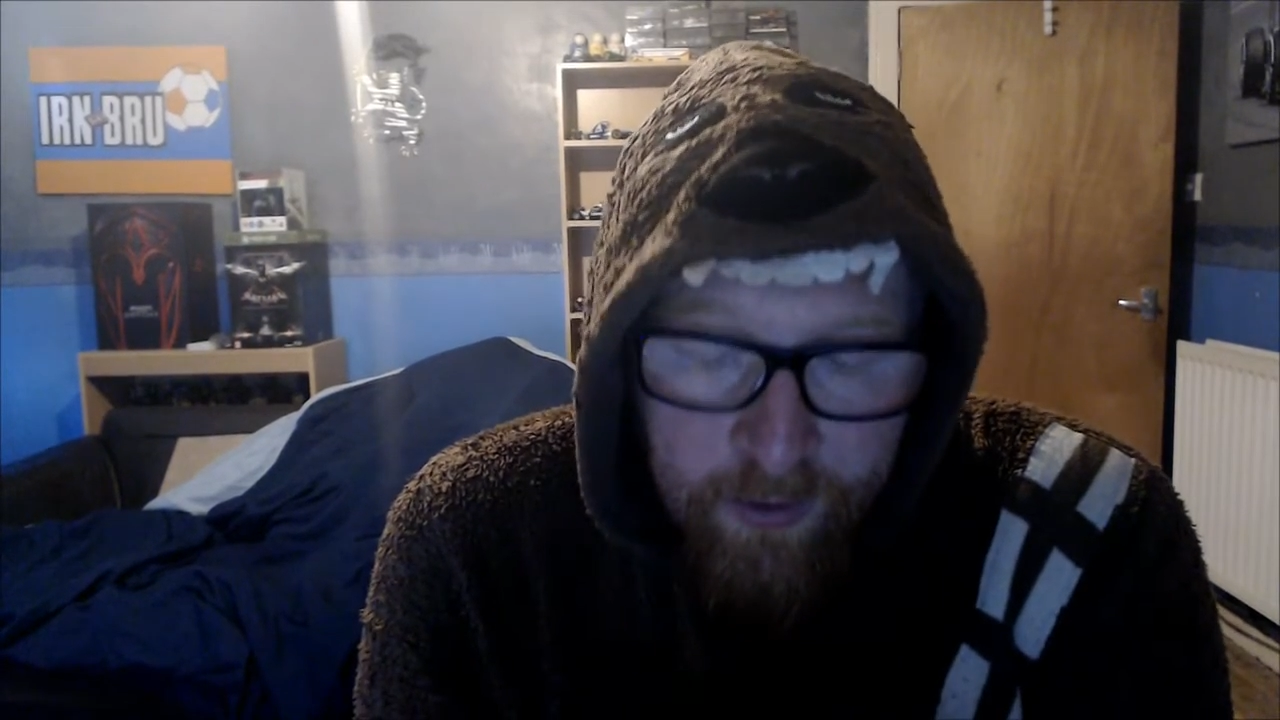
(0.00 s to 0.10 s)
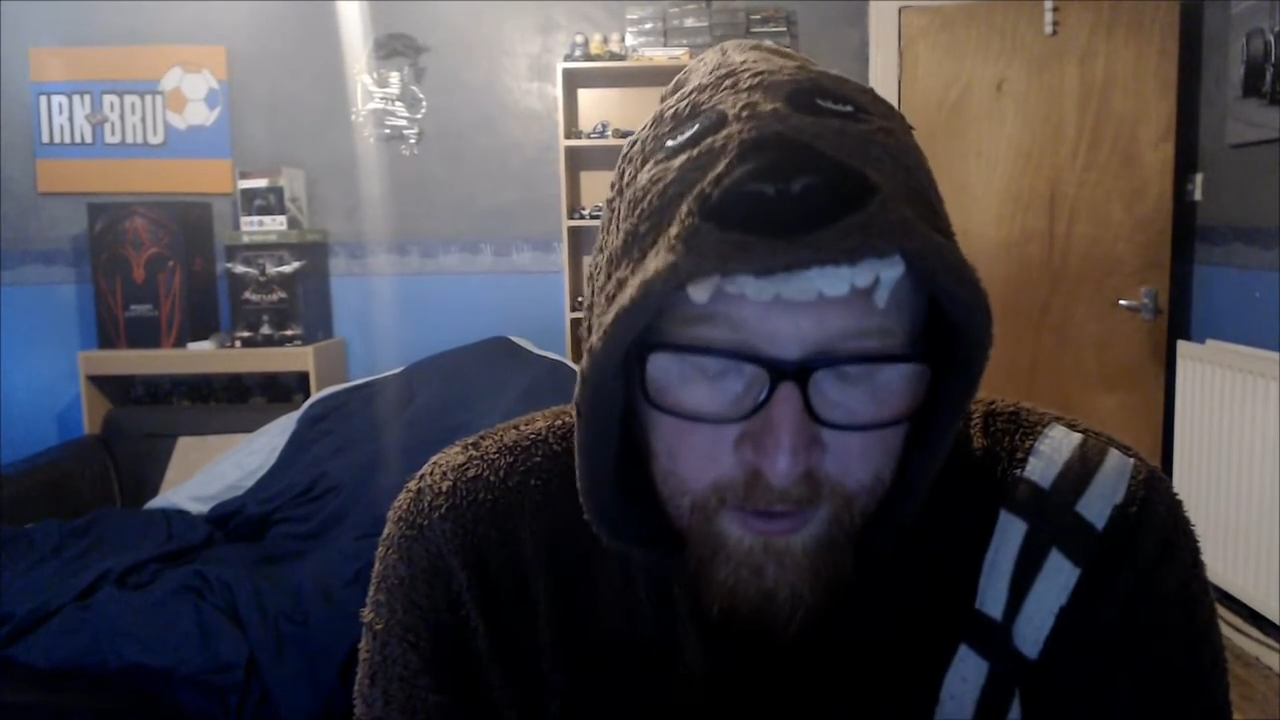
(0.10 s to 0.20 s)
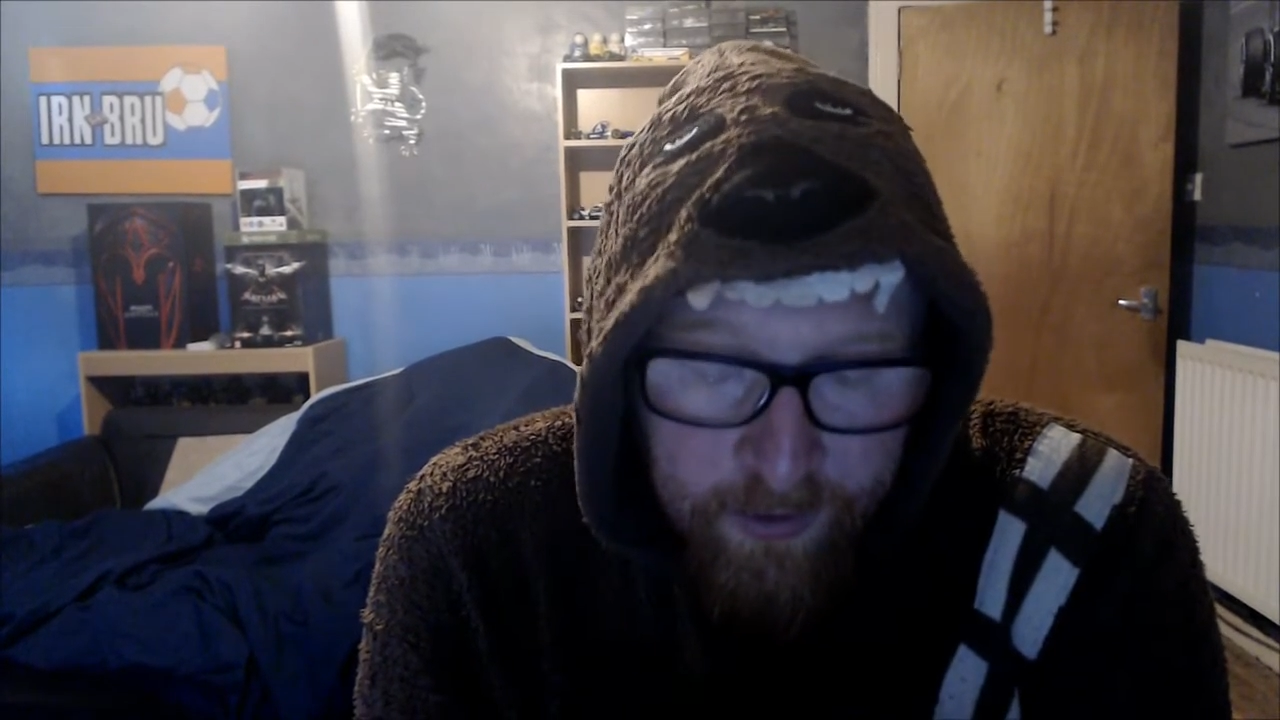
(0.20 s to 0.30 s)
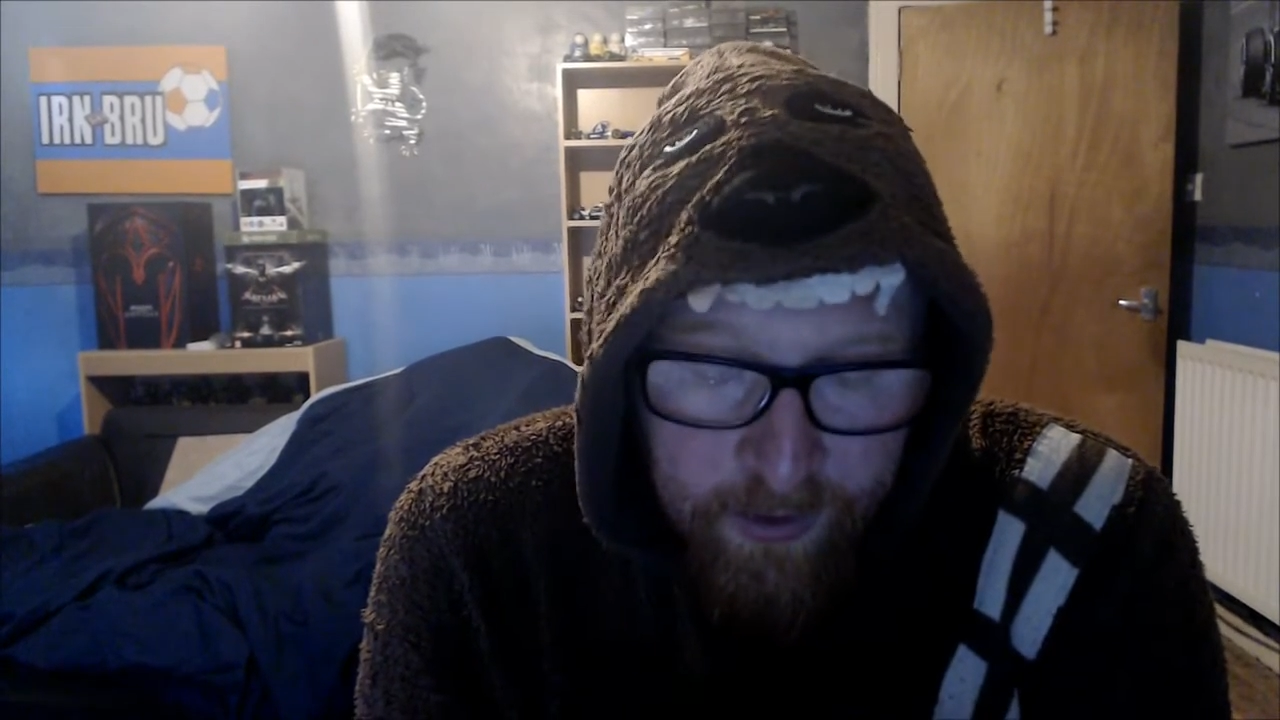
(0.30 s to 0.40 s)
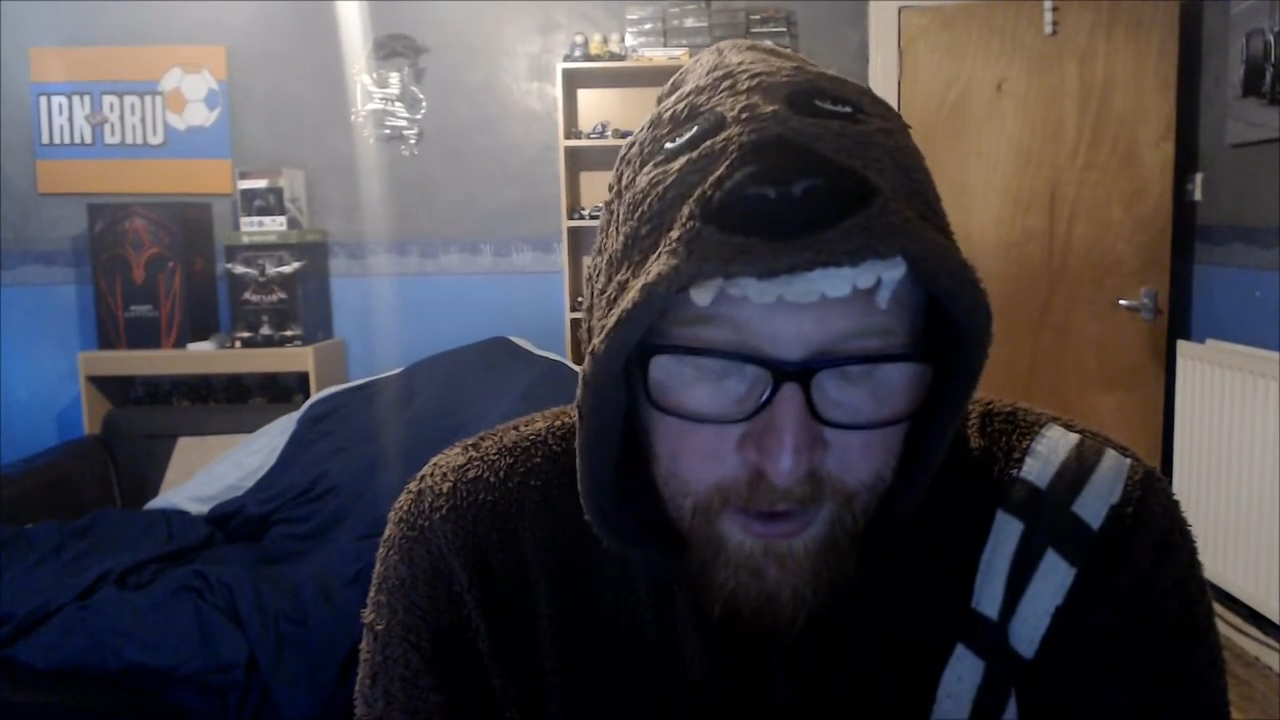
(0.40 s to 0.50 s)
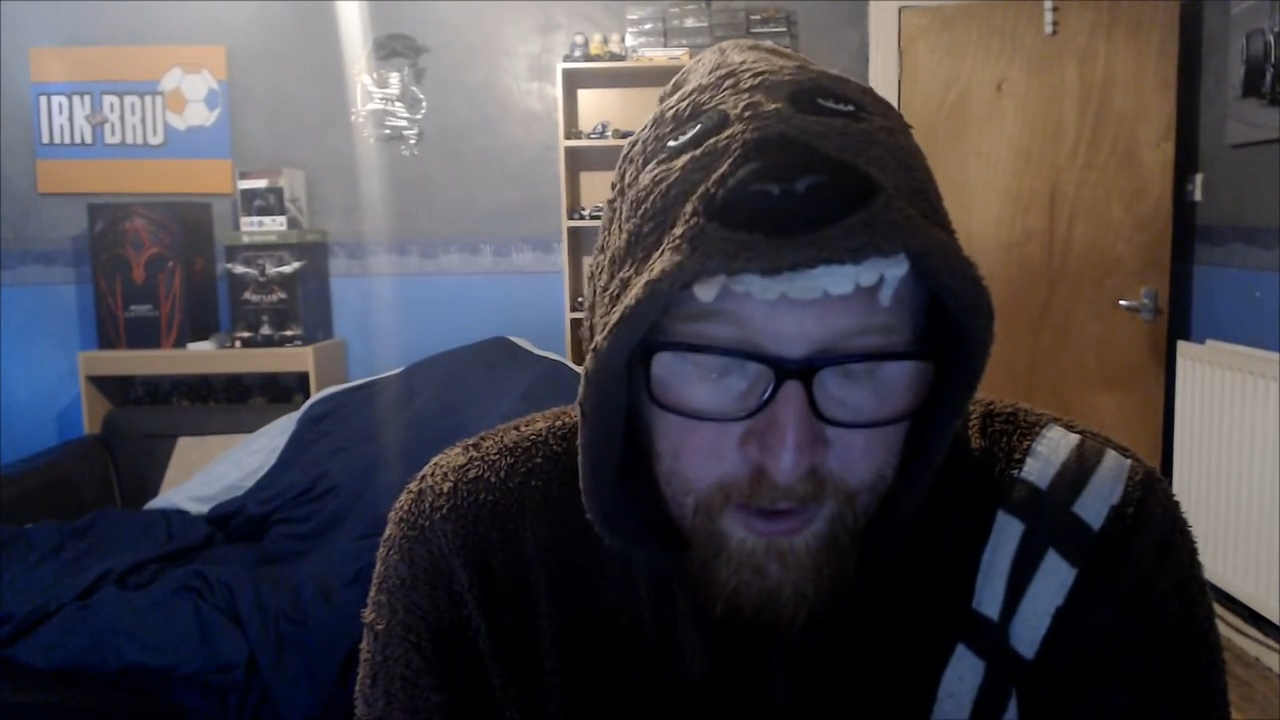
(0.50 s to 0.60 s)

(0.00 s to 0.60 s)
They are